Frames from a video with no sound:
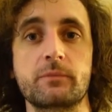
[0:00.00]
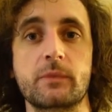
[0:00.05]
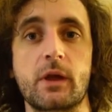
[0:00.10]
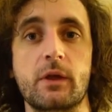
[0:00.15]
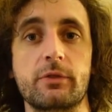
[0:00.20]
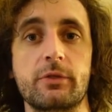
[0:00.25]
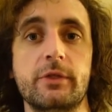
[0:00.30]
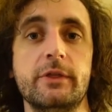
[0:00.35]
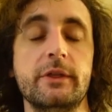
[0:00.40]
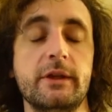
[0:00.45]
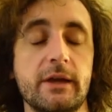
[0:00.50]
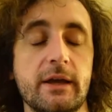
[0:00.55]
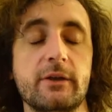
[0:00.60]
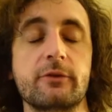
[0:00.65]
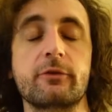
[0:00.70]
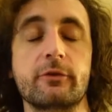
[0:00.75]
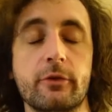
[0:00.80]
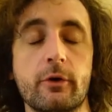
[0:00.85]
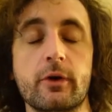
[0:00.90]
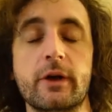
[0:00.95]
the
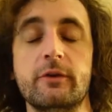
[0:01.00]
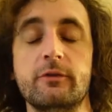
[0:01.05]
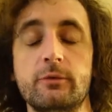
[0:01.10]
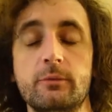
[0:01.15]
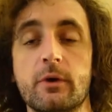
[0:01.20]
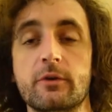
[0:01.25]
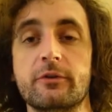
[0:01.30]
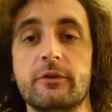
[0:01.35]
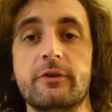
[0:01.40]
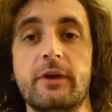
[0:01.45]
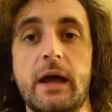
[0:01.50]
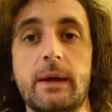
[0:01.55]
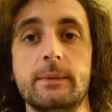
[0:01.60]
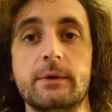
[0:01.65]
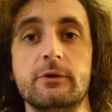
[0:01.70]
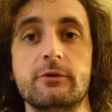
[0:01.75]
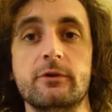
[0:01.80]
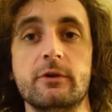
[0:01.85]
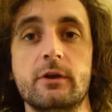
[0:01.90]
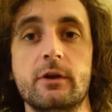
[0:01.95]
answer they'll give you most of the time
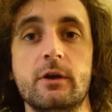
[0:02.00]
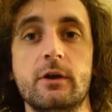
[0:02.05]
is,